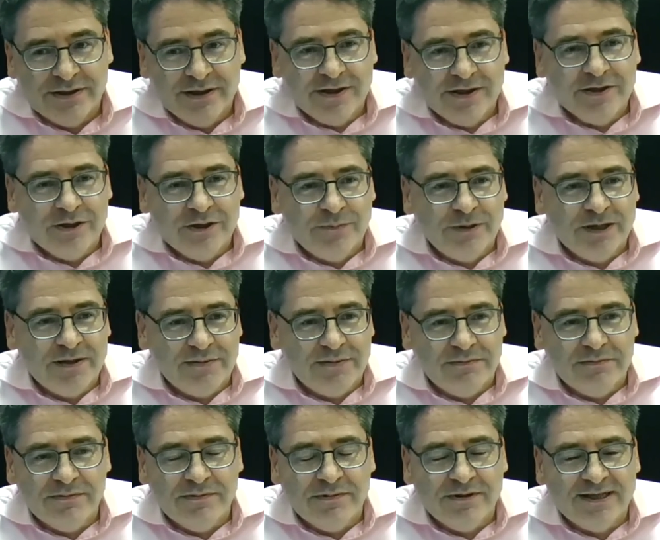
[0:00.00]
who's been
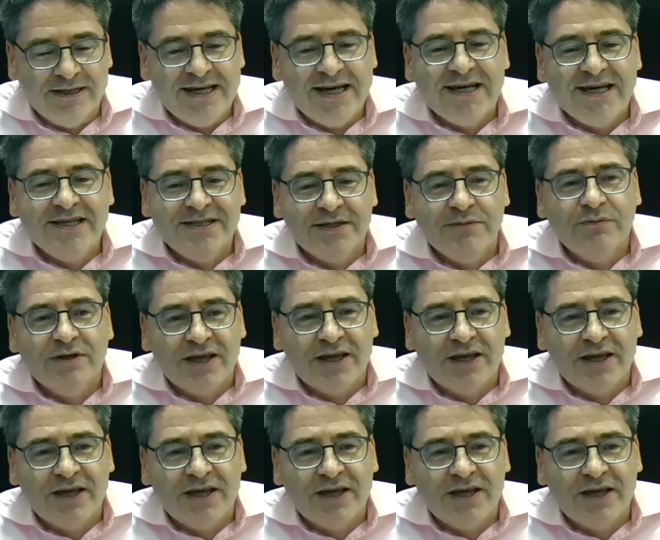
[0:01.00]
liaising with